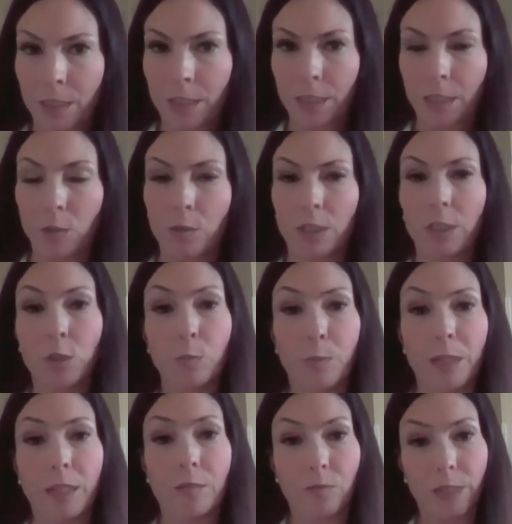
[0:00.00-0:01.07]
In order to
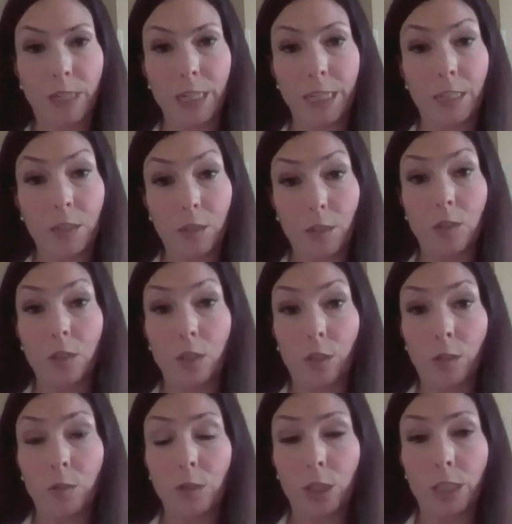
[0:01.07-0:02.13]
build really good
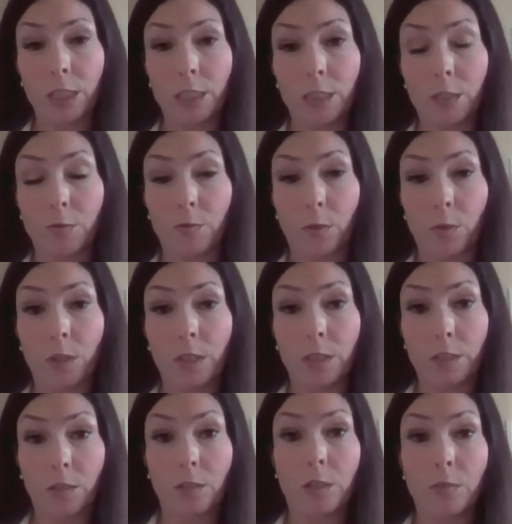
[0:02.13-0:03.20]
solutions for the
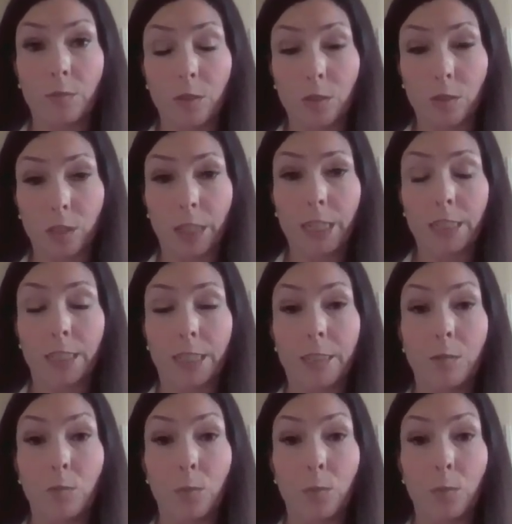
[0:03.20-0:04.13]
good of society,